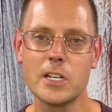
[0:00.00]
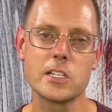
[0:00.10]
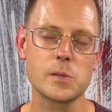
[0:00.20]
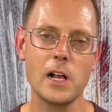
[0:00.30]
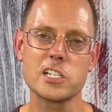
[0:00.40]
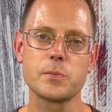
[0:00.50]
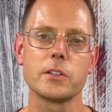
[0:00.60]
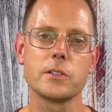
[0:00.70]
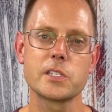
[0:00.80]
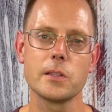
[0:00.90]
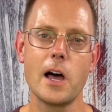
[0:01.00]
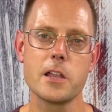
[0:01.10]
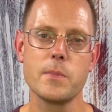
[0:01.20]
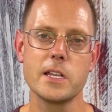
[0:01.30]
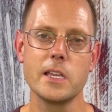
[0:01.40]
It's possible to lose a lot
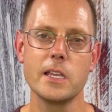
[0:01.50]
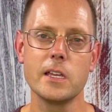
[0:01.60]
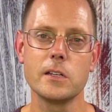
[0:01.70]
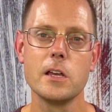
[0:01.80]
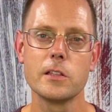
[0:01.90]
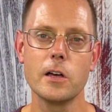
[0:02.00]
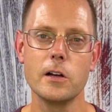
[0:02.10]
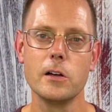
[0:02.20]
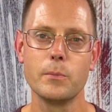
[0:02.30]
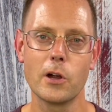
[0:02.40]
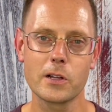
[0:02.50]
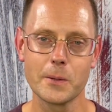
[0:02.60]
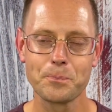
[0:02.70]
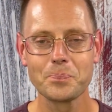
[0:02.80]
of money in the market.